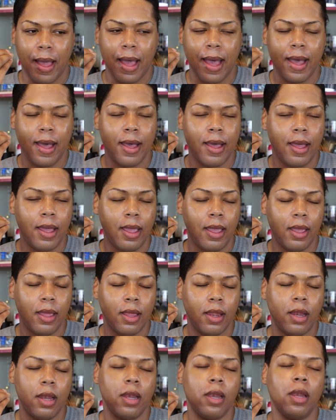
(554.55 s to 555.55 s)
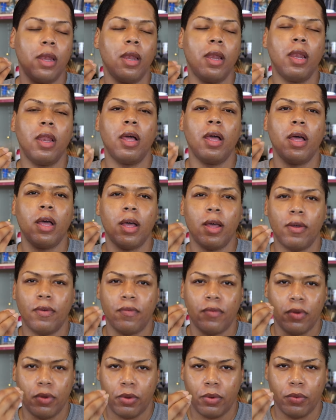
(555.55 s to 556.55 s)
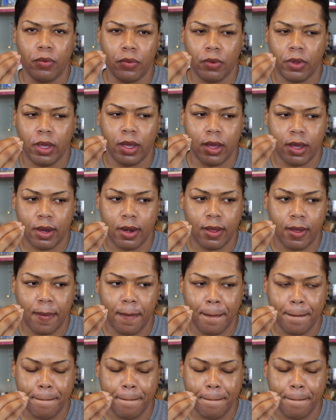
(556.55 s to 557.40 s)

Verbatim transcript: I love Rihanna.